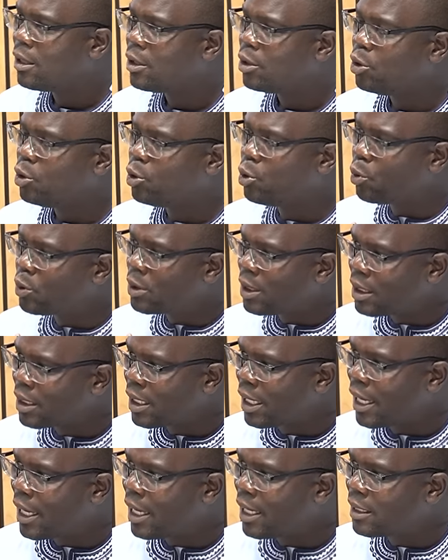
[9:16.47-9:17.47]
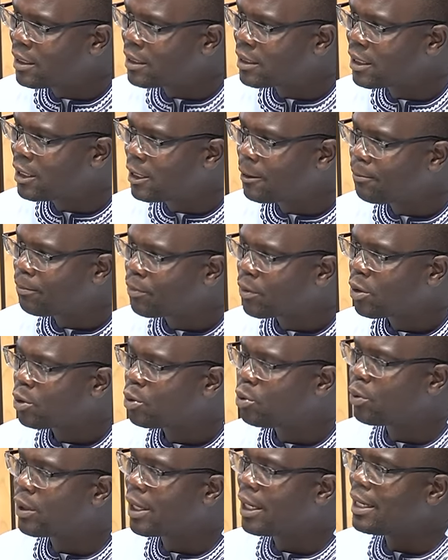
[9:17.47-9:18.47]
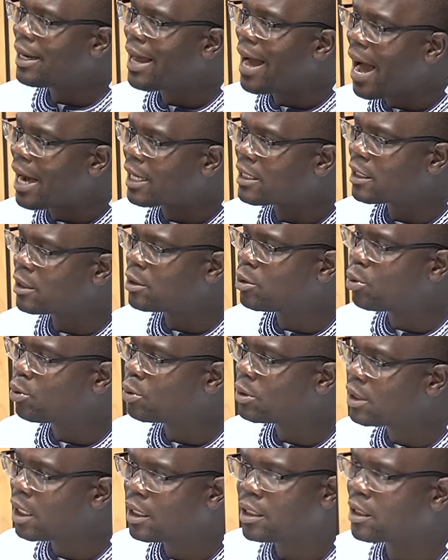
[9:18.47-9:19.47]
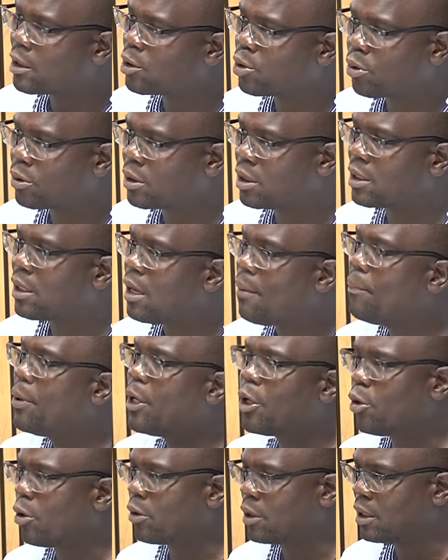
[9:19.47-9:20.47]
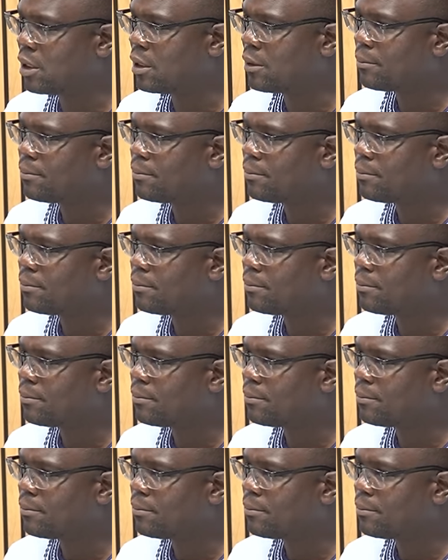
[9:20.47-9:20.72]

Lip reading: using the ANC to gain access to state resources, period.